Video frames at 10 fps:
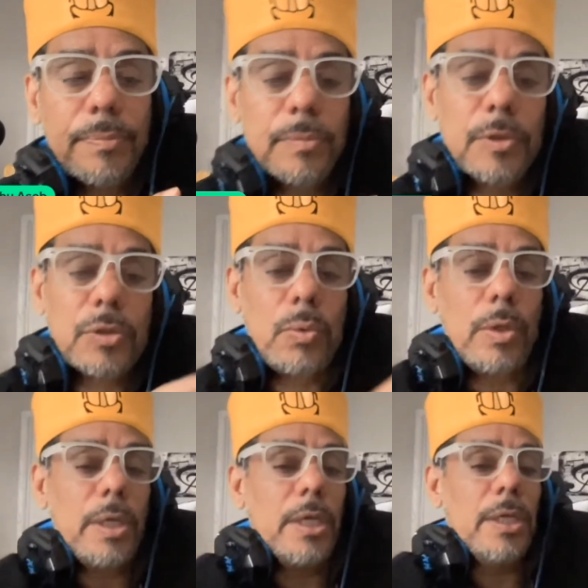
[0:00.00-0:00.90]

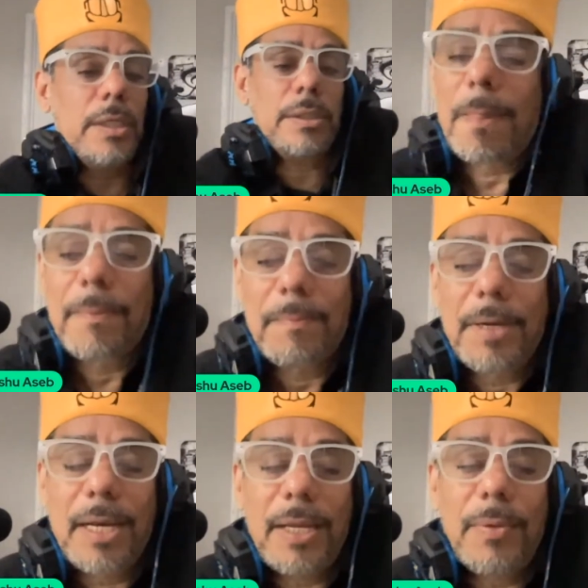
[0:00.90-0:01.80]
squeeze.
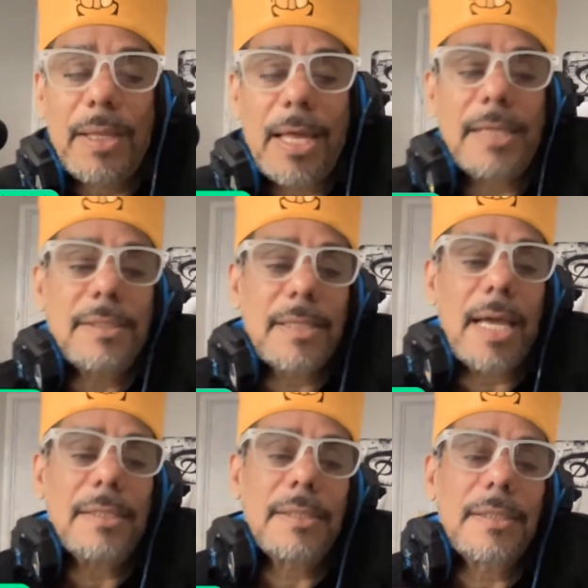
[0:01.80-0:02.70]
But anyway, that's
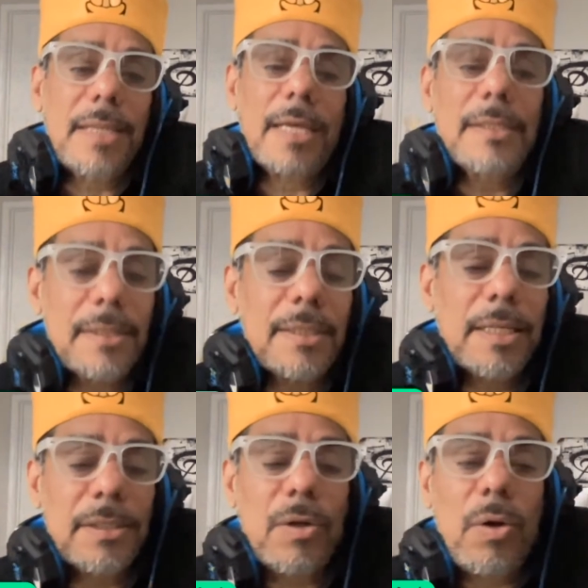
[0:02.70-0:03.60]

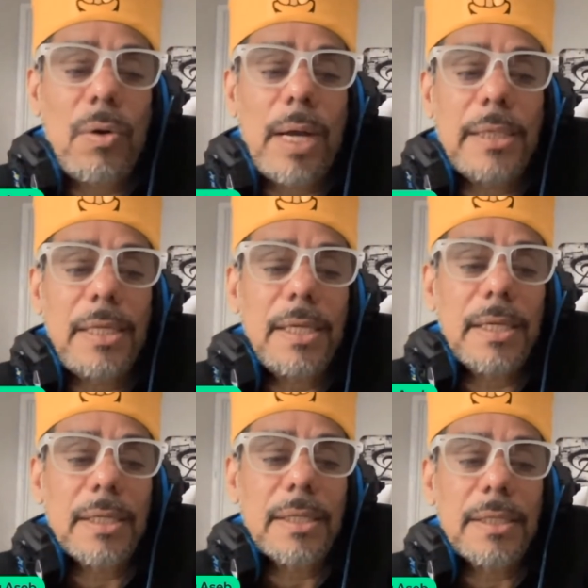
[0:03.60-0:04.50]
the whole
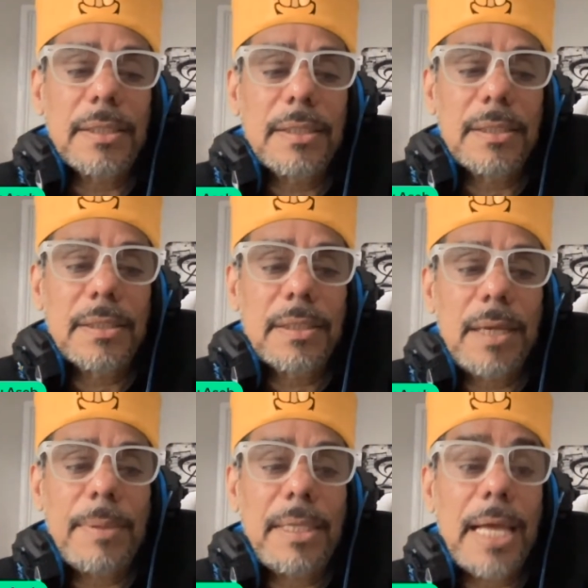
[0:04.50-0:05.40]
idea.
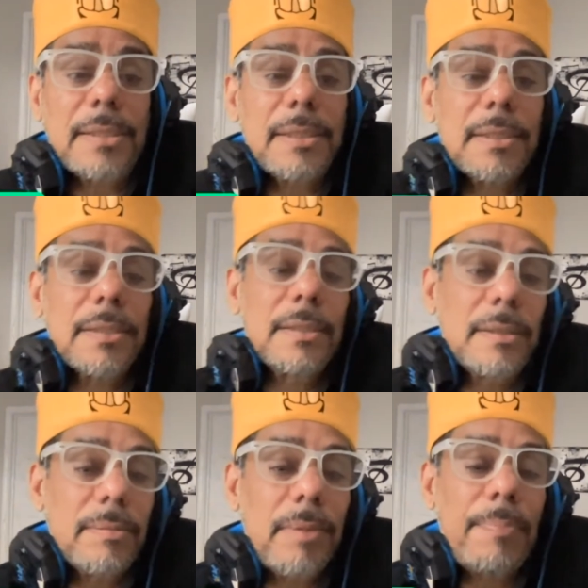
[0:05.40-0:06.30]
I mean, that's
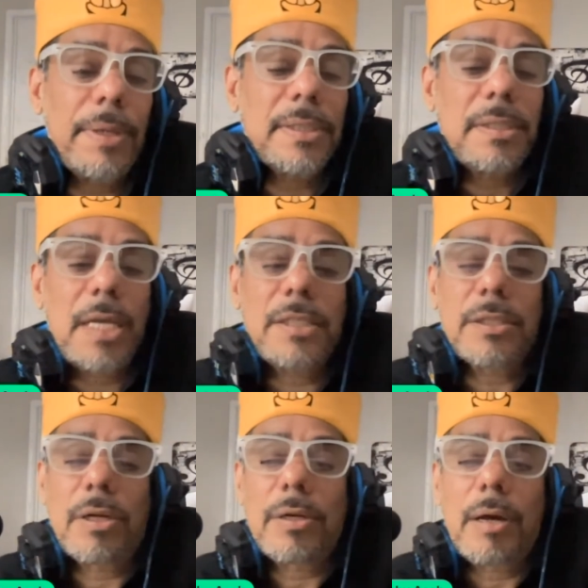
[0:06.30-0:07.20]
my
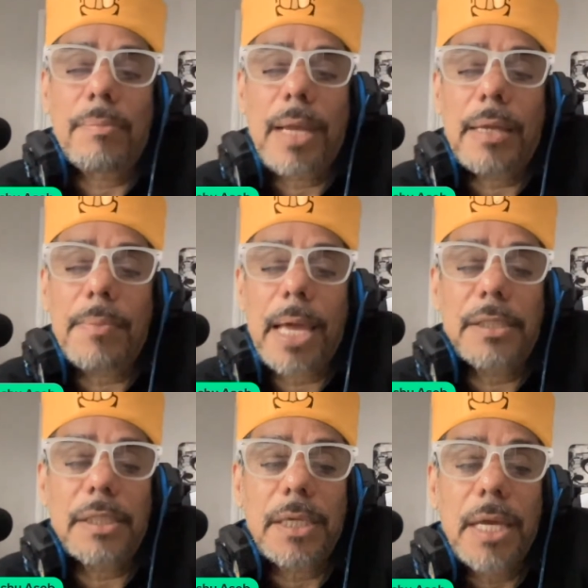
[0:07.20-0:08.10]
presentation on black
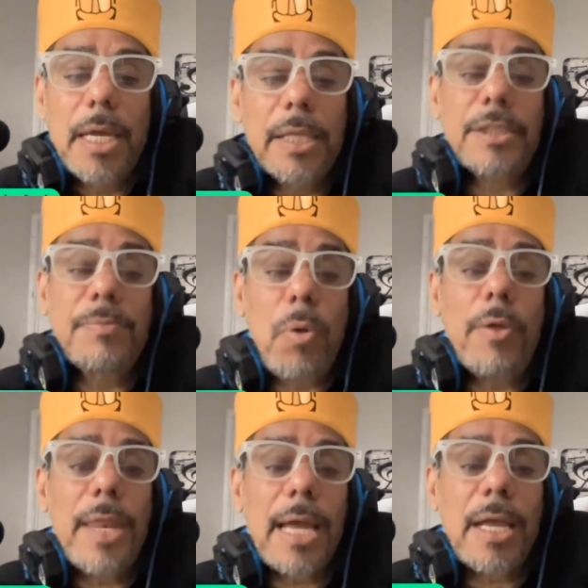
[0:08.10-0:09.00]
magic. There's
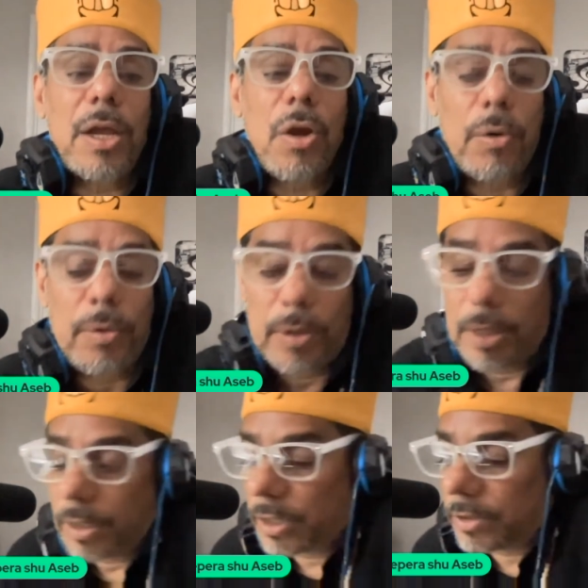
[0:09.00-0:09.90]
more that I can go.
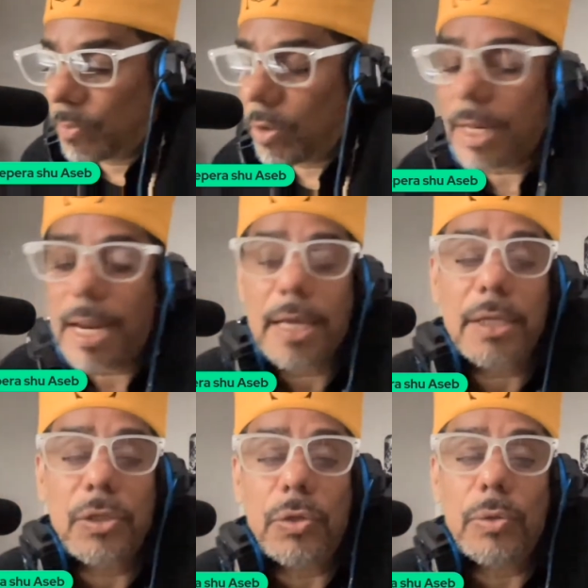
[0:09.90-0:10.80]
There's more that I
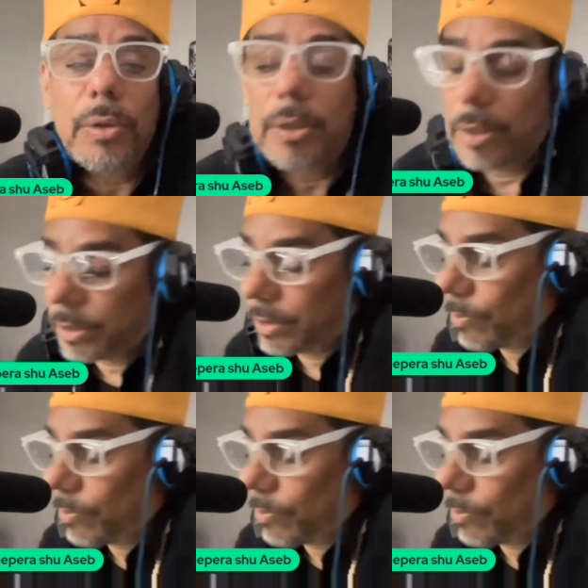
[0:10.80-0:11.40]
can do. There's